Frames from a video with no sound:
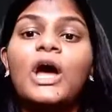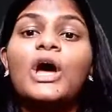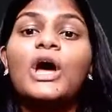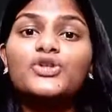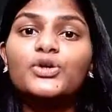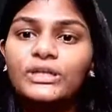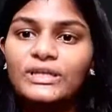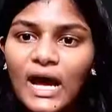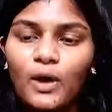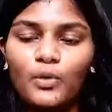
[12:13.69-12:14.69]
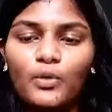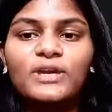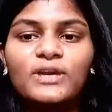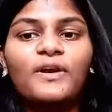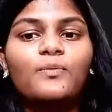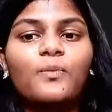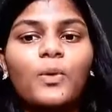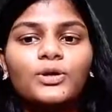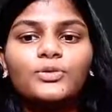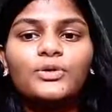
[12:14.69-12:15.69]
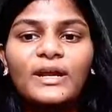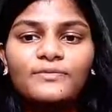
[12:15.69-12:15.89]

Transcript: So now if I want to write,